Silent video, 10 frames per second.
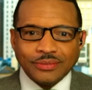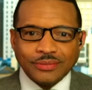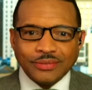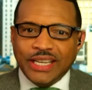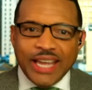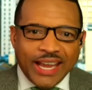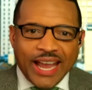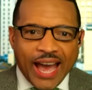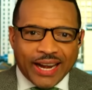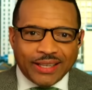He ain't
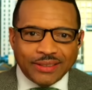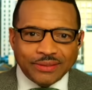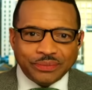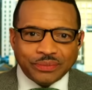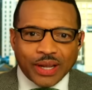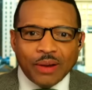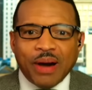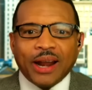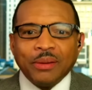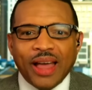got it.
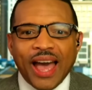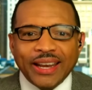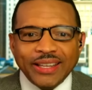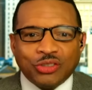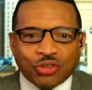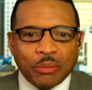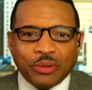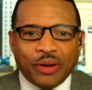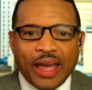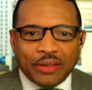Bottom line is Trump
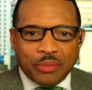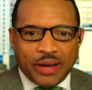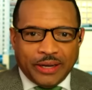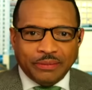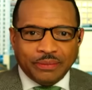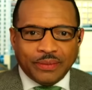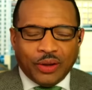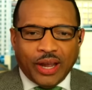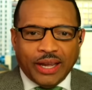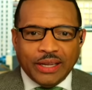don't have the money.
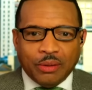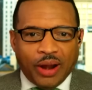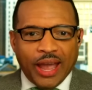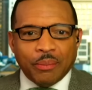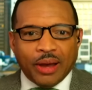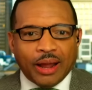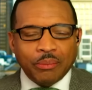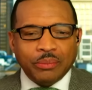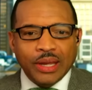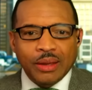Okay, he can brag about
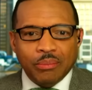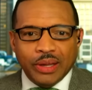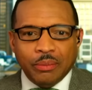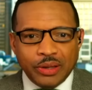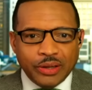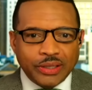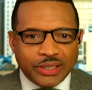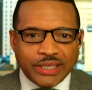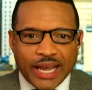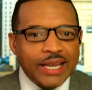how many billions
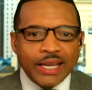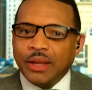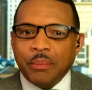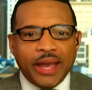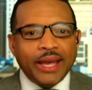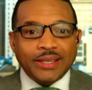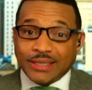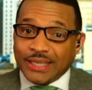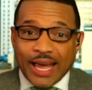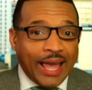he had. The man
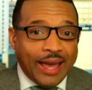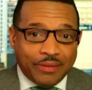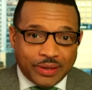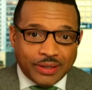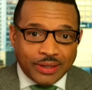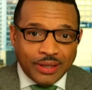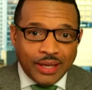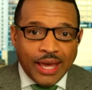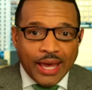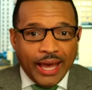does not have it,
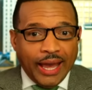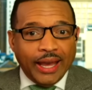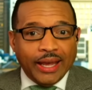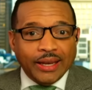and